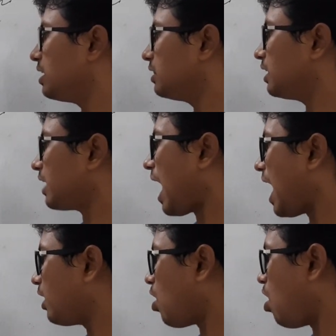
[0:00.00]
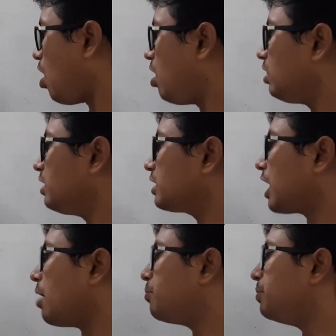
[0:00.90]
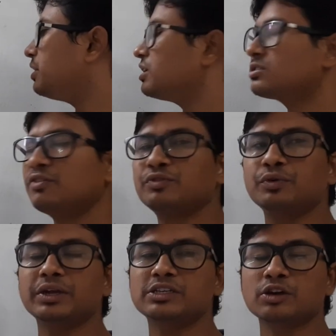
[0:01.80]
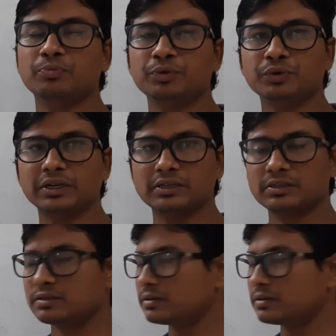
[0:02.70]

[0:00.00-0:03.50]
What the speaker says: that had all the capabilities of today's computers.